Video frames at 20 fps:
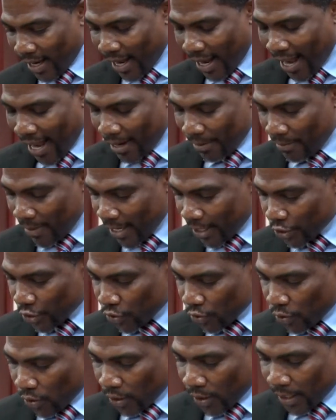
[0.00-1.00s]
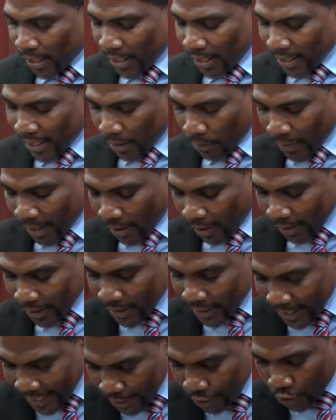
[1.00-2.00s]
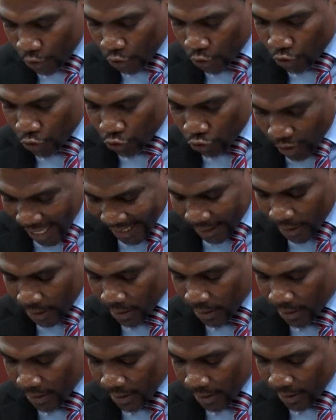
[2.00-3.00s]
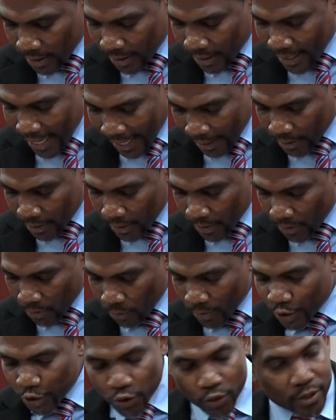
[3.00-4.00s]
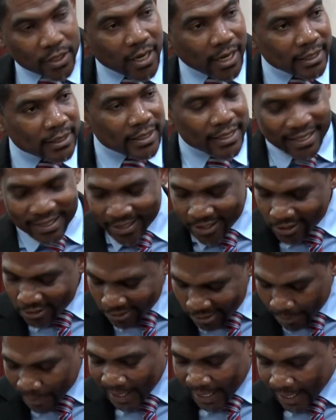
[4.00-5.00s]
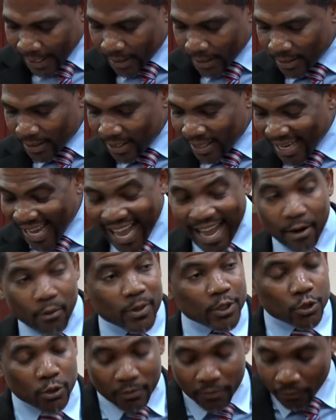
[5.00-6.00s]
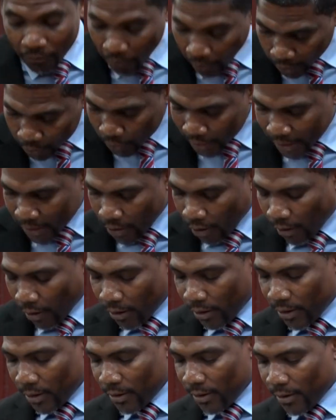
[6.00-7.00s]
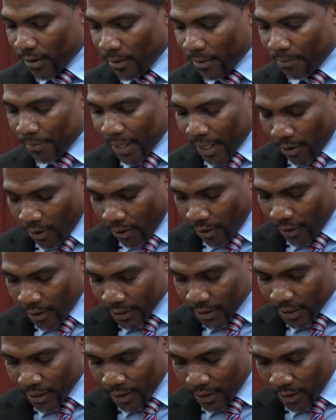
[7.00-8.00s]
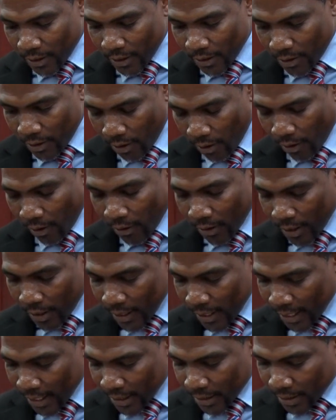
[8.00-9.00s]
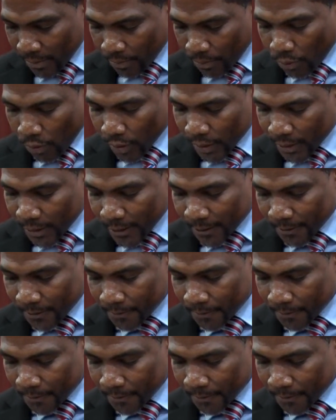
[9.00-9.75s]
and make sure that we continue to stress that we should not discriminate and we should follow the law, because law is important.